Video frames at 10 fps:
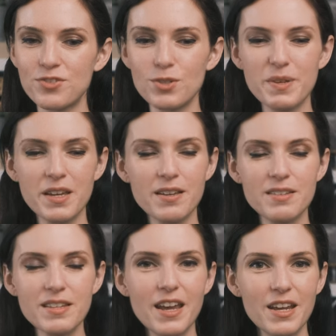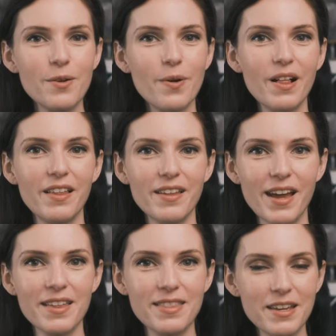just because, you know, while
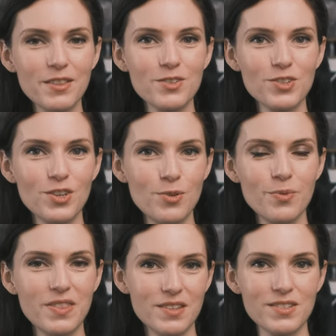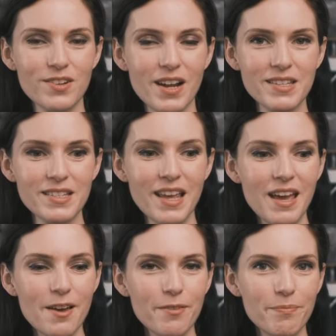I think it looks cute with this dress,
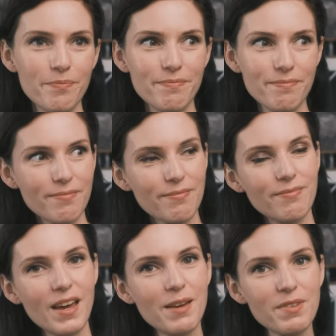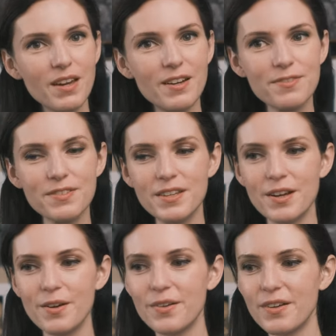I'm kind of, you
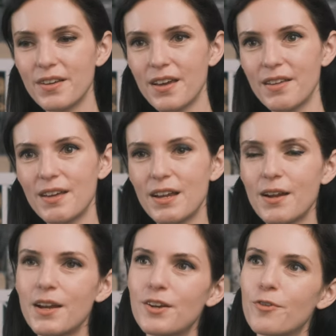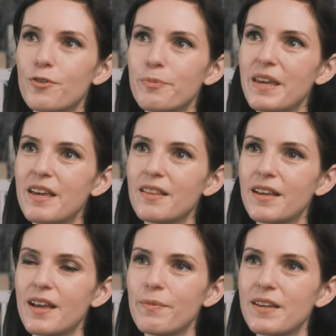know, I, I, don't know. For me,
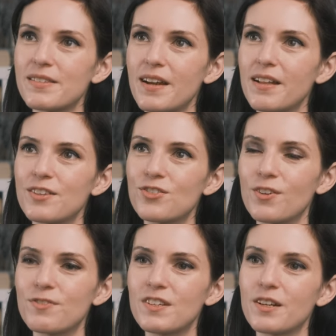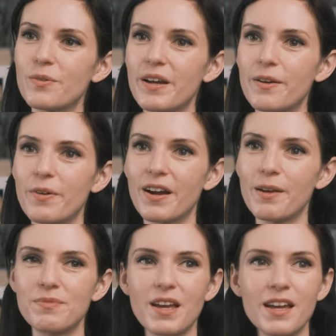like my style has shifted in a way where
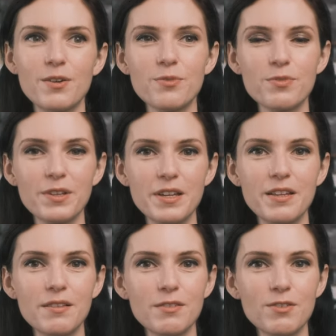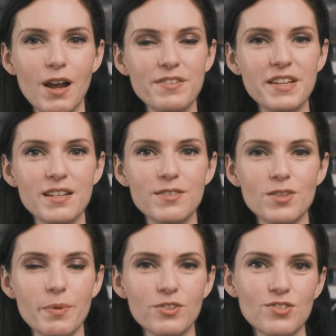I'm I don't really gravitate
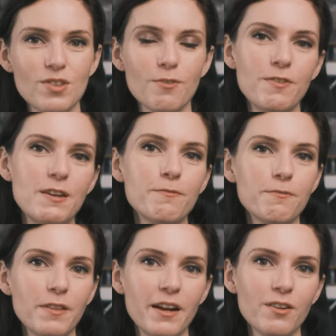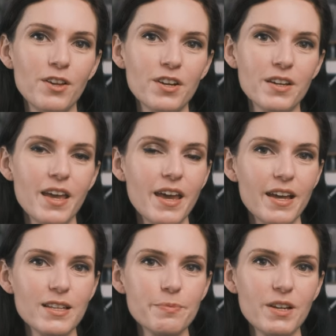so much to the fit and flare look
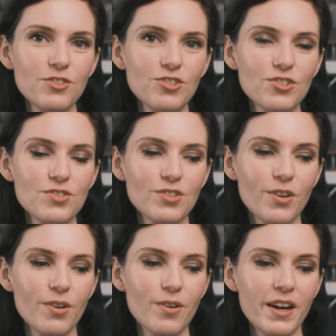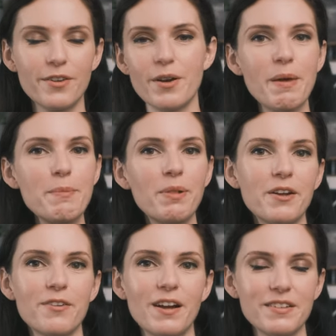as much. So I don't know. I might
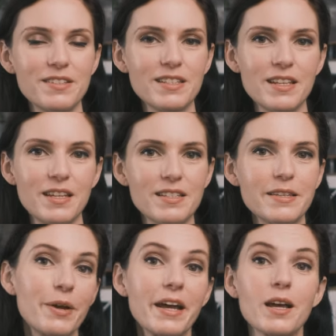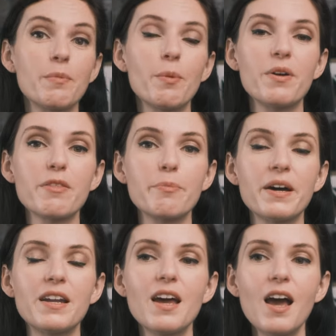play around and see see what I come up with.
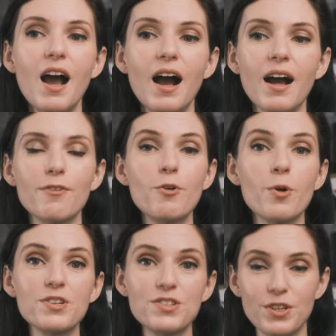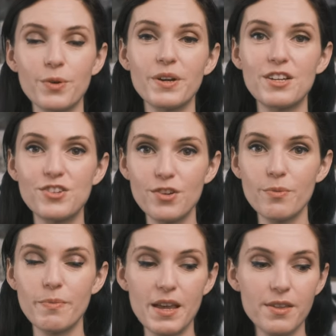But uh, of course, you know, when I
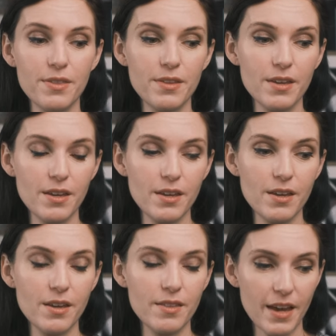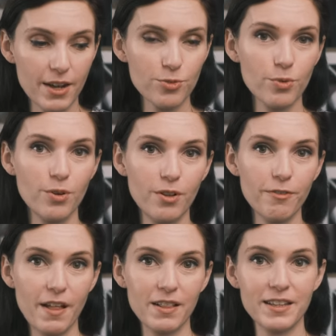do make the the
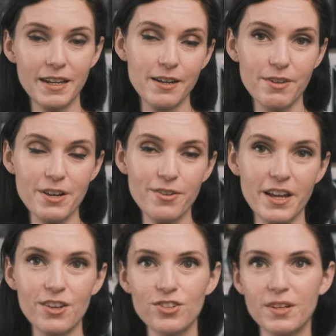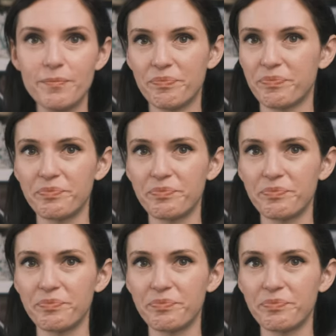actual Falconetti recreation.